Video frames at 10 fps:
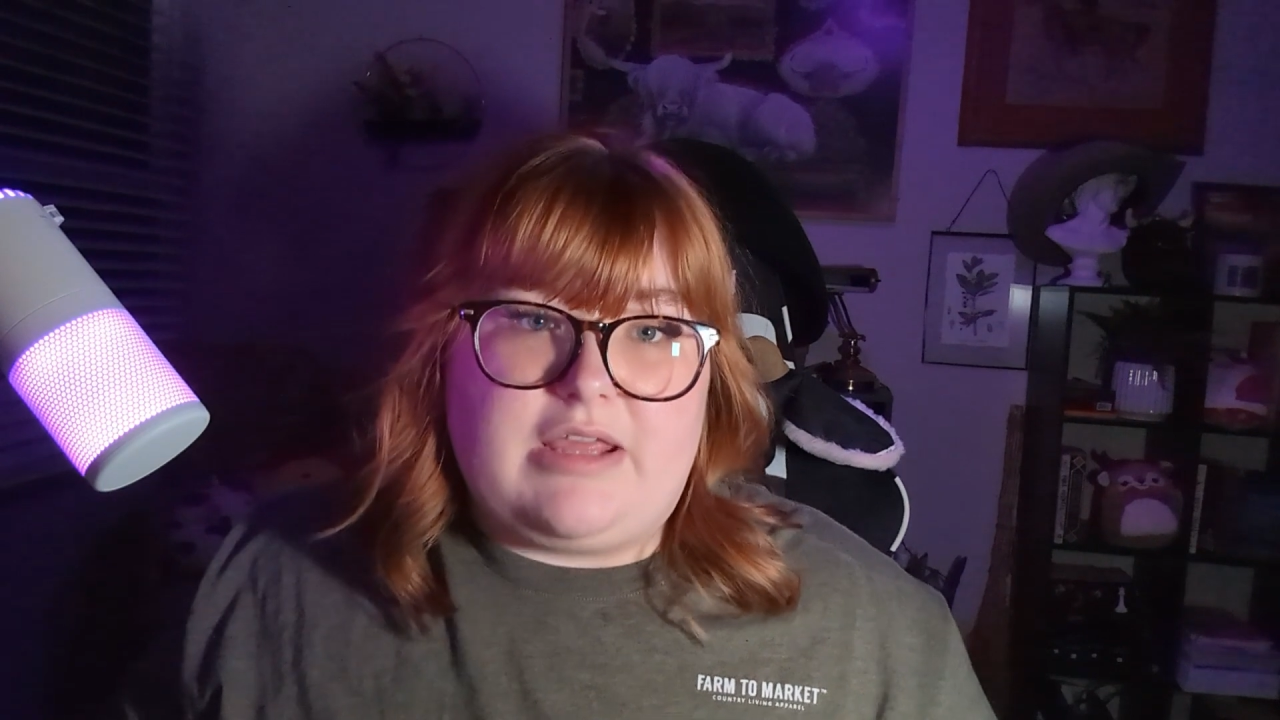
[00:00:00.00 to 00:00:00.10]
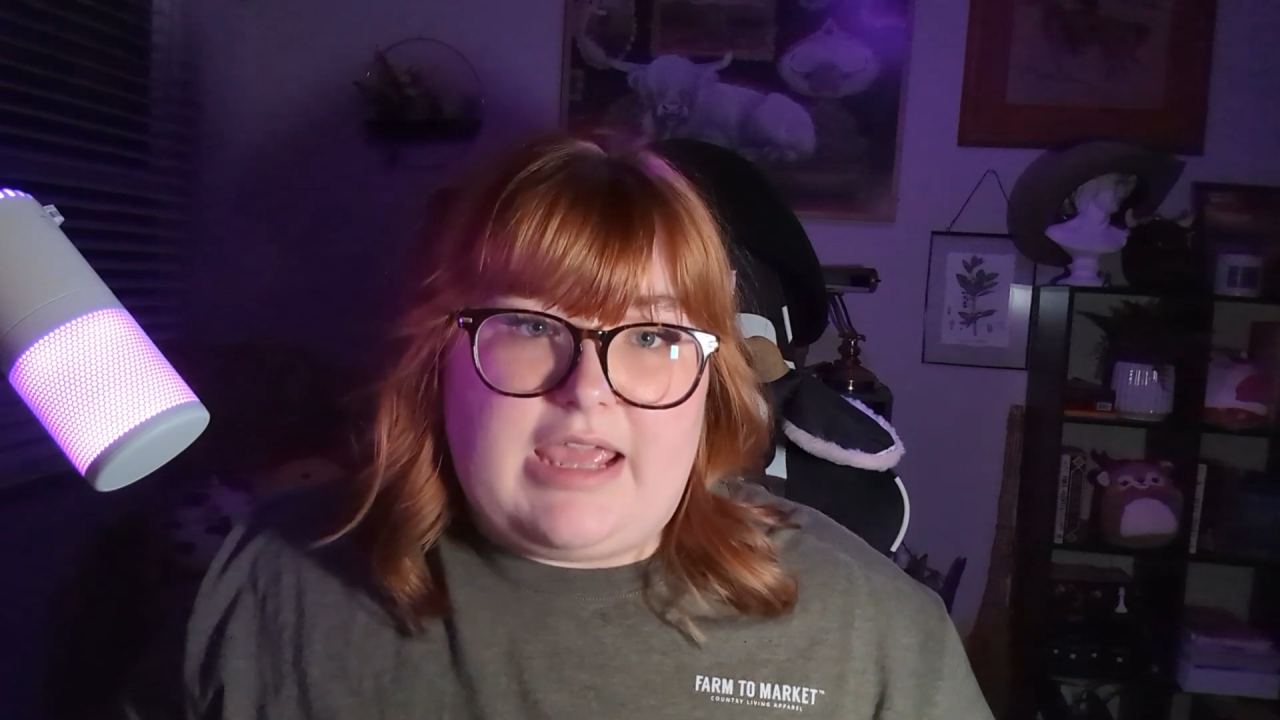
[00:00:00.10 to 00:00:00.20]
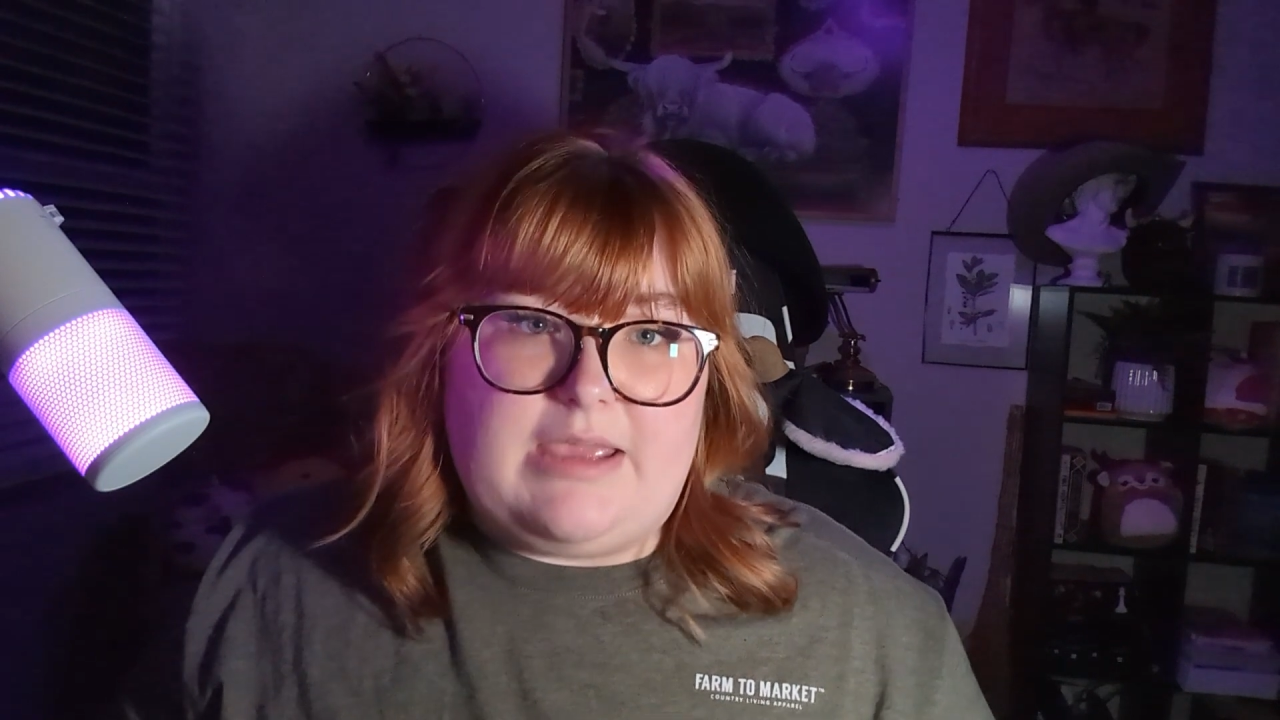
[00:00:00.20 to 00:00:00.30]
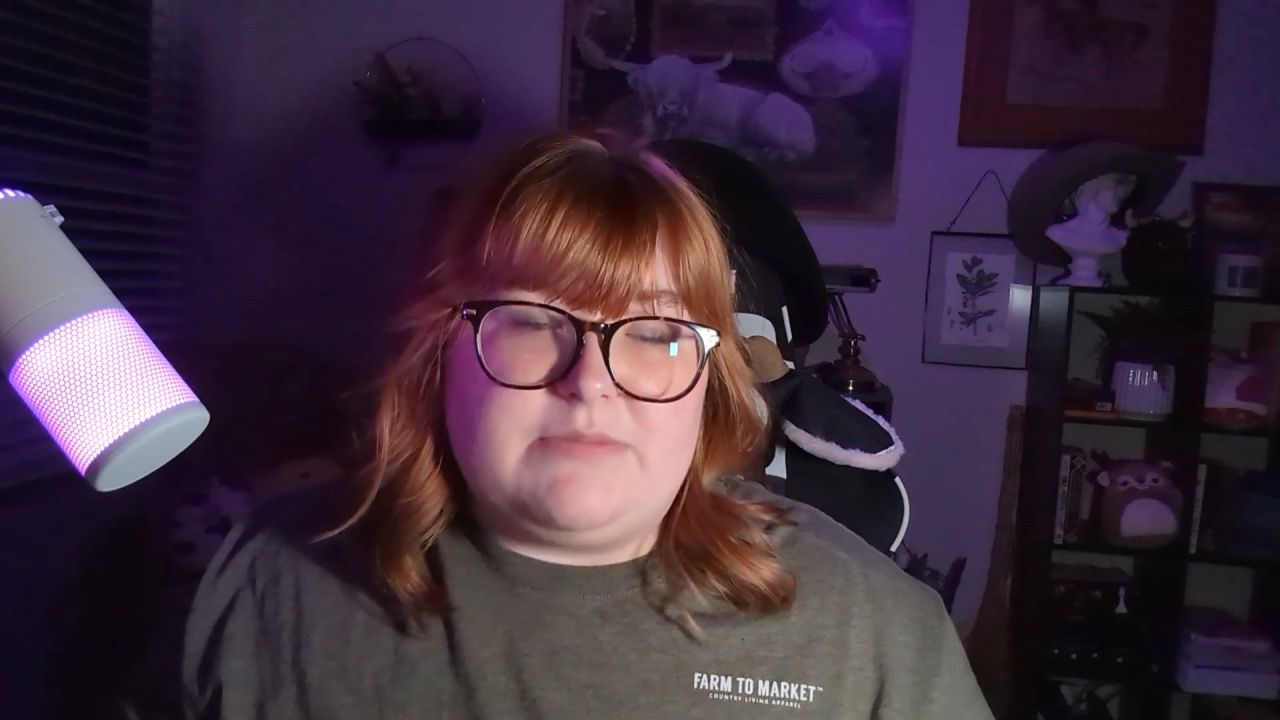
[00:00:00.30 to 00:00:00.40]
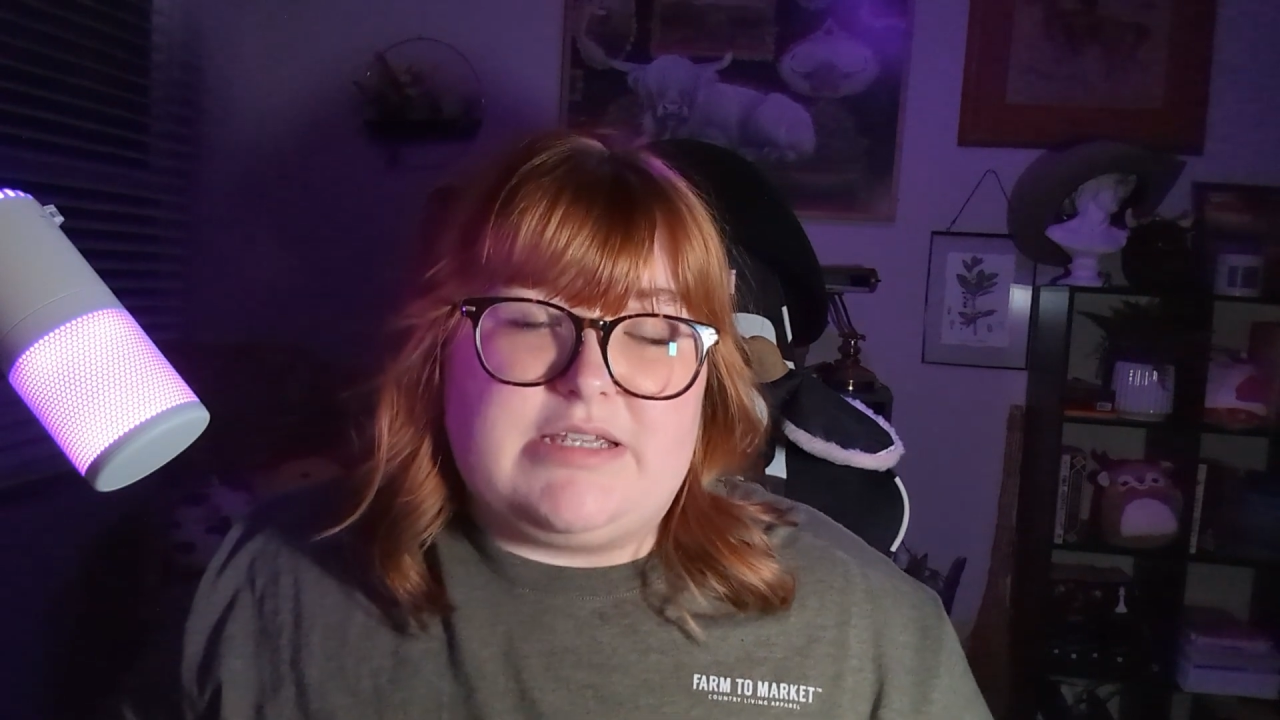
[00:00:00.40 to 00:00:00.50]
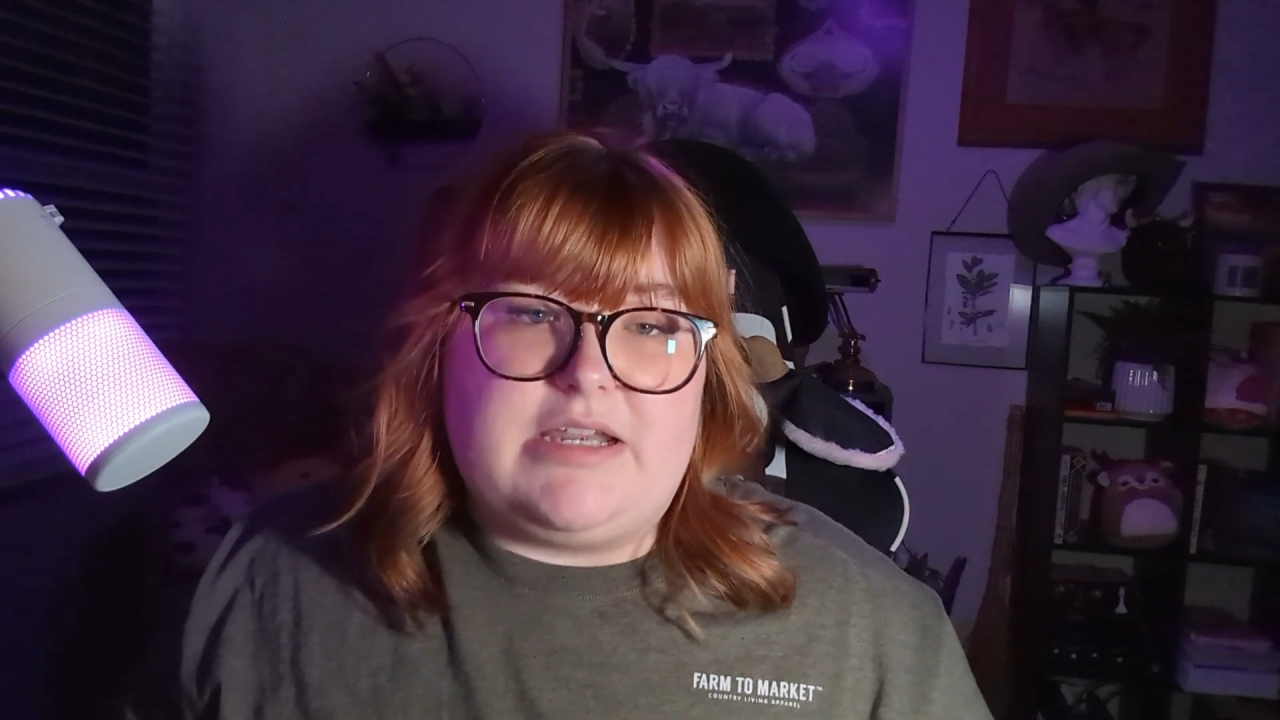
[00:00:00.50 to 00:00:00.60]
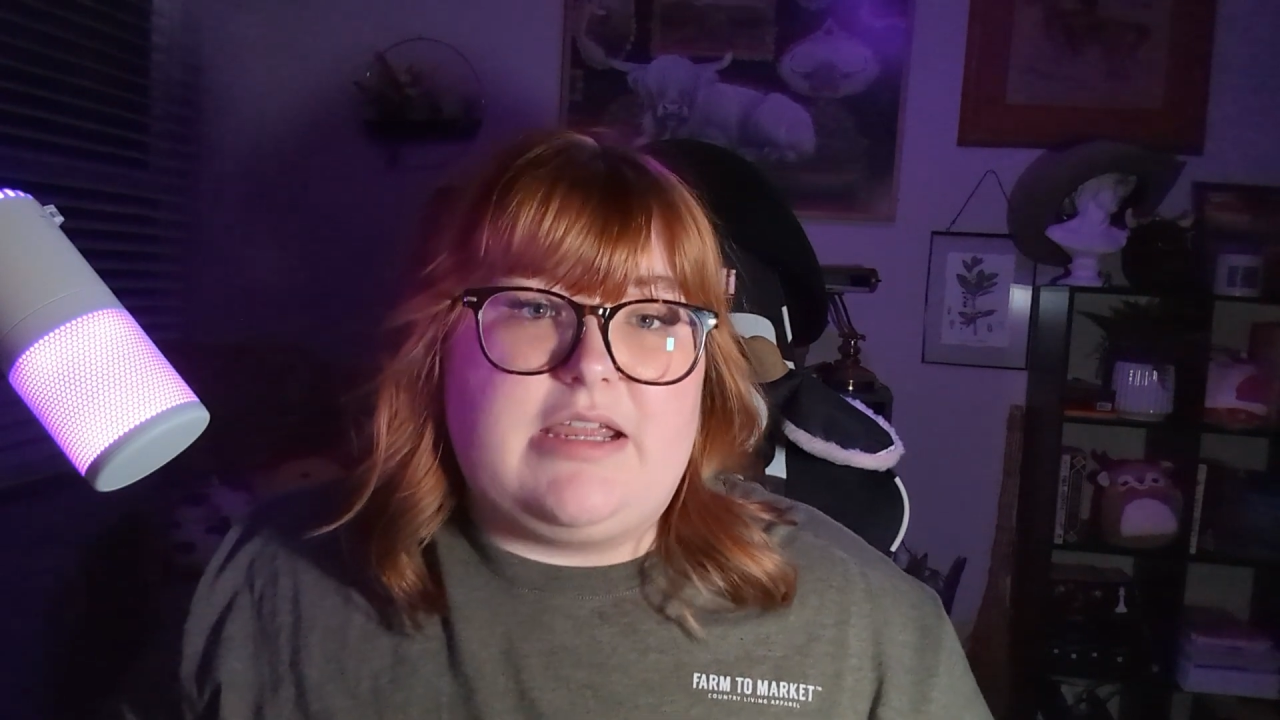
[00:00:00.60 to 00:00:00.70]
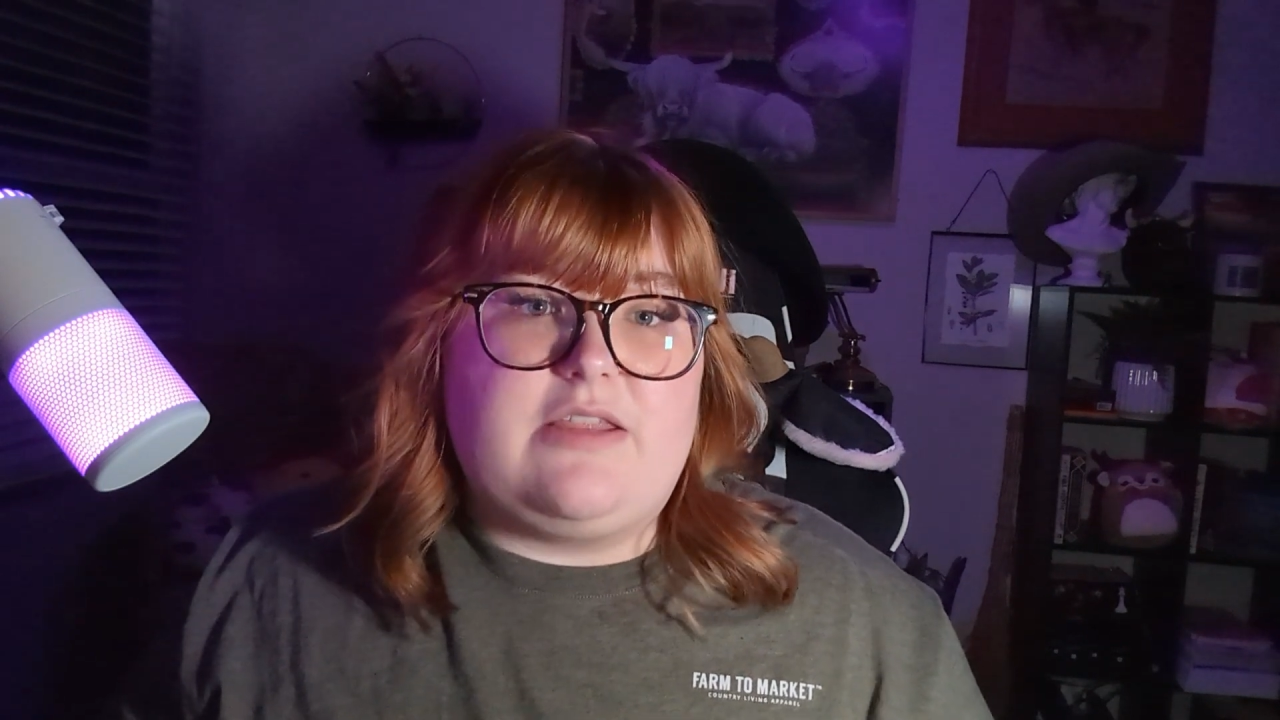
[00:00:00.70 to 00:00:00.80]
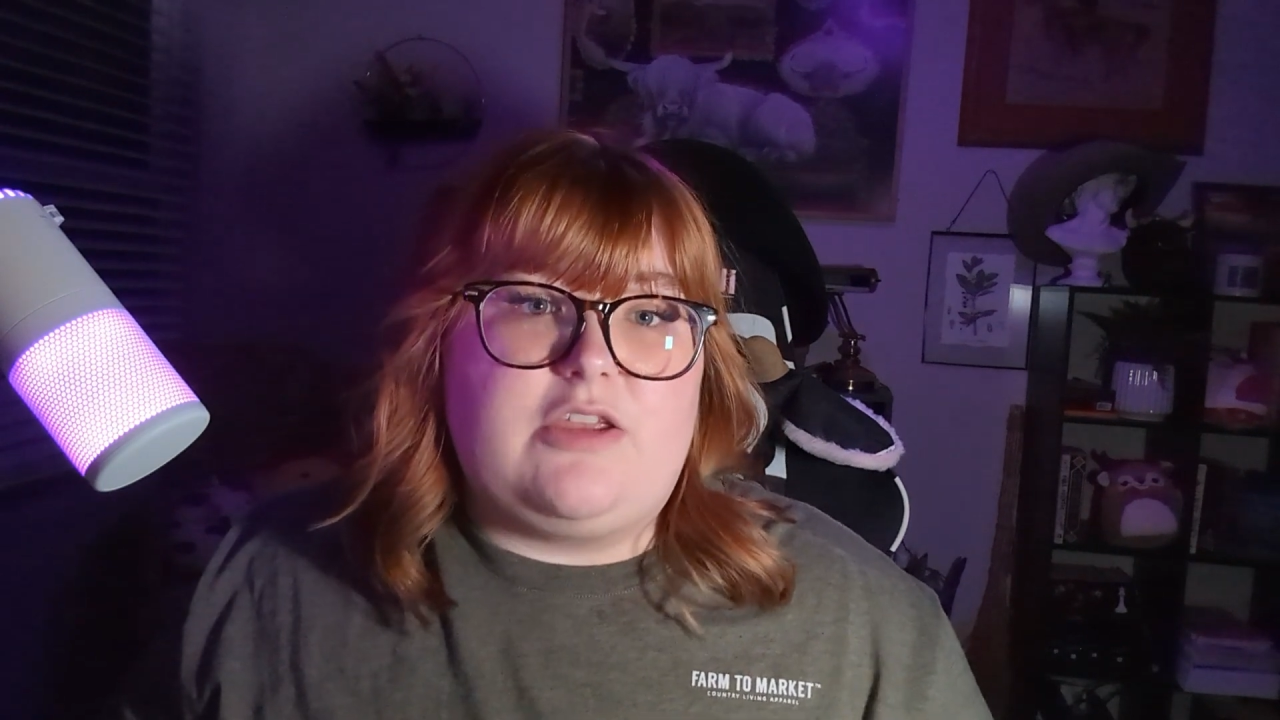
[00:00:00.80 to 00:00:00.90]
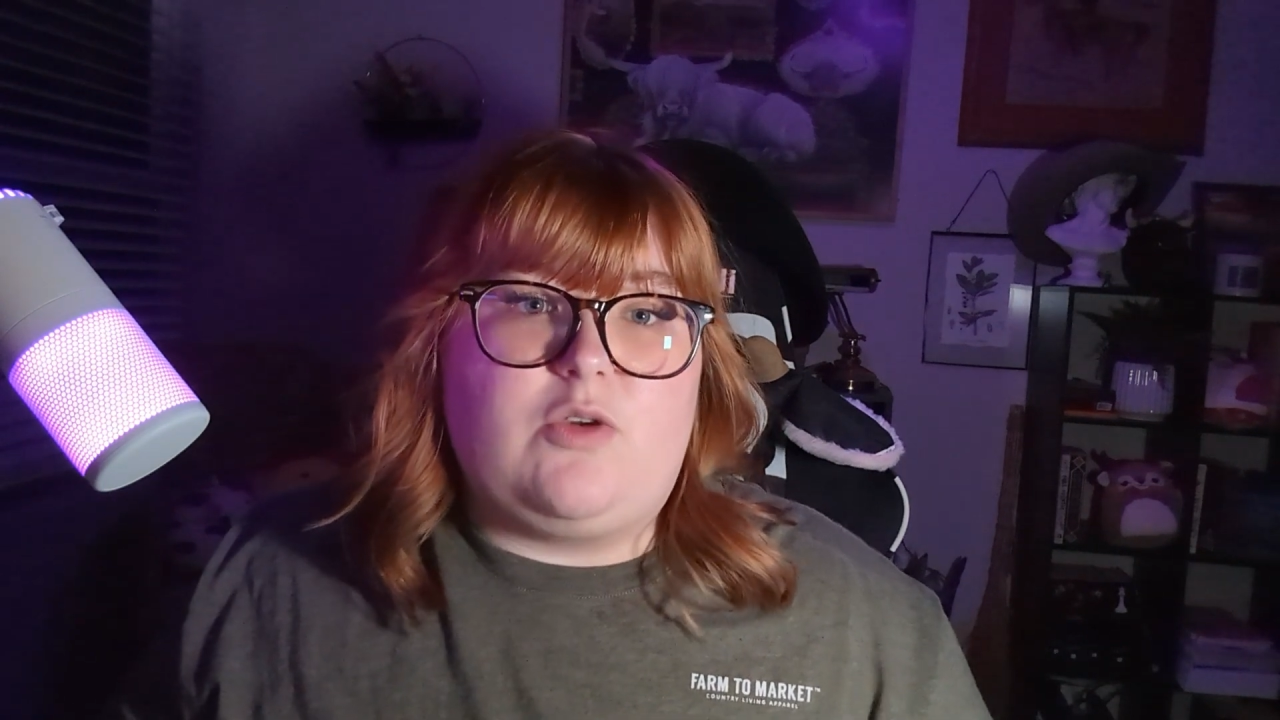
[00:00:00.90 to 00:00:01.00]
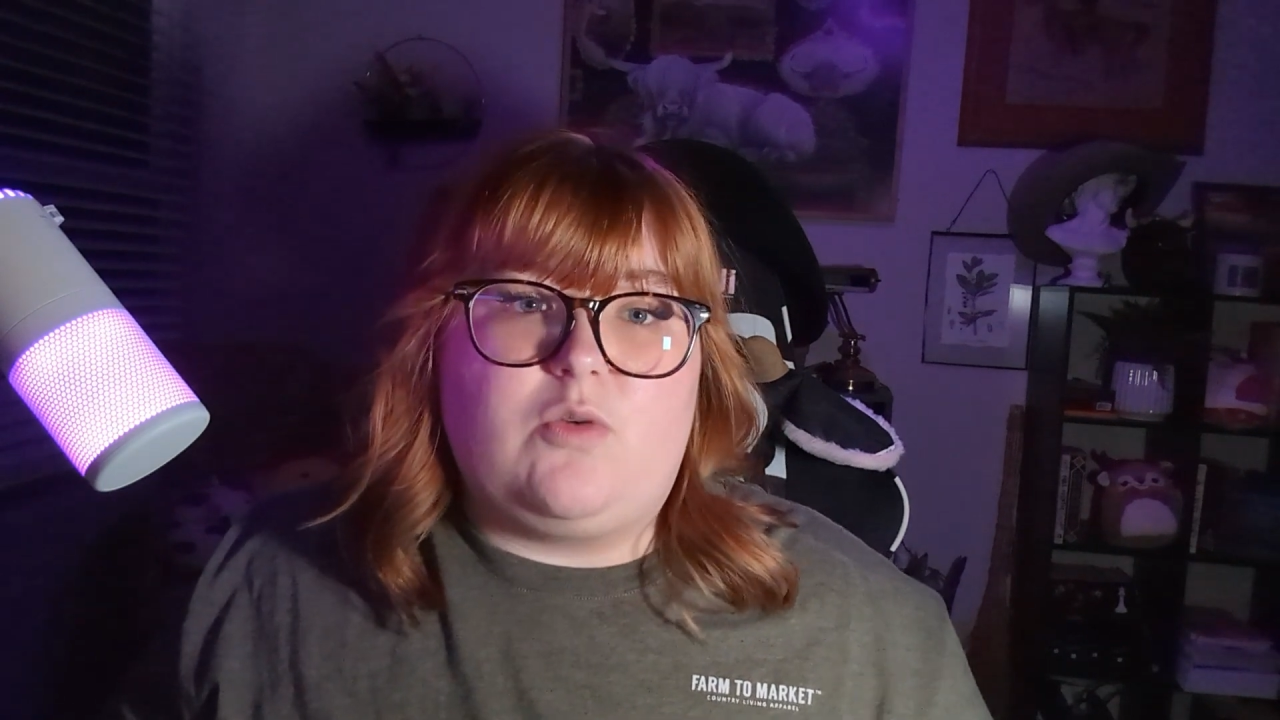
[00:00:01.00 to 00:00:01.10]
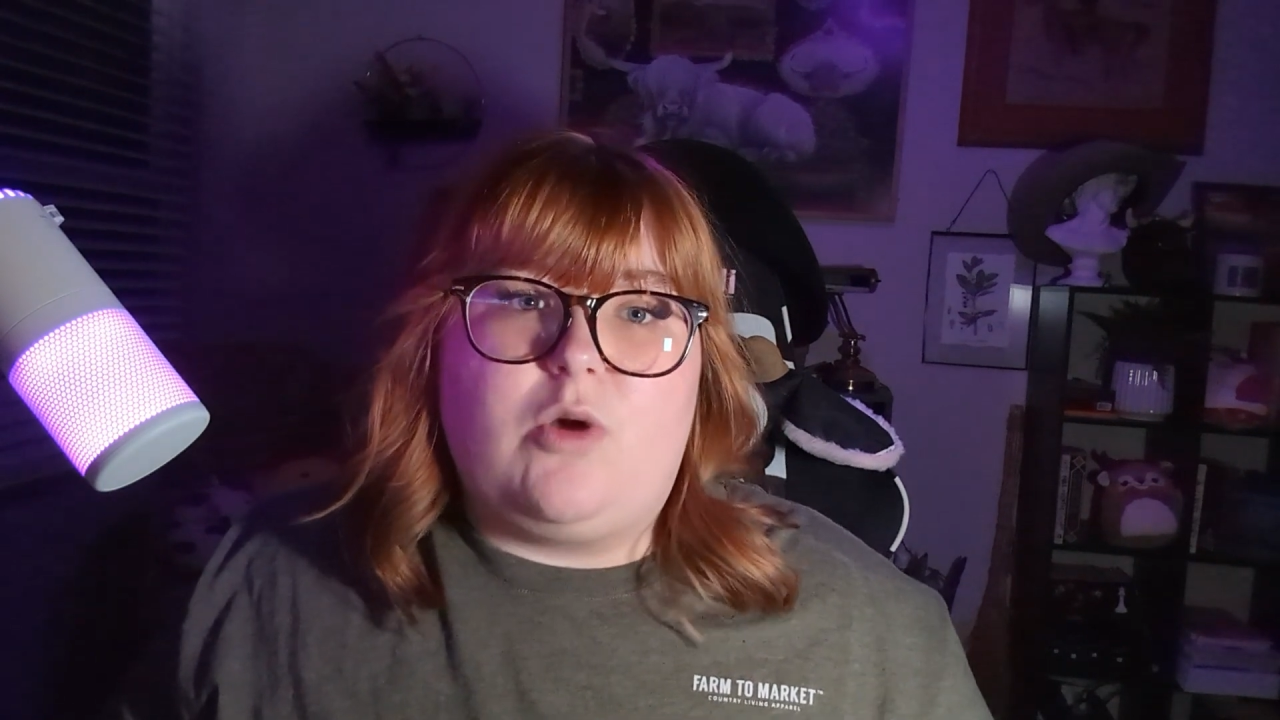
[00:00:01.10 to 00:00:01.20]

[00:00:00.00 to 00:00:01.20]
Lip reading: games in it that you can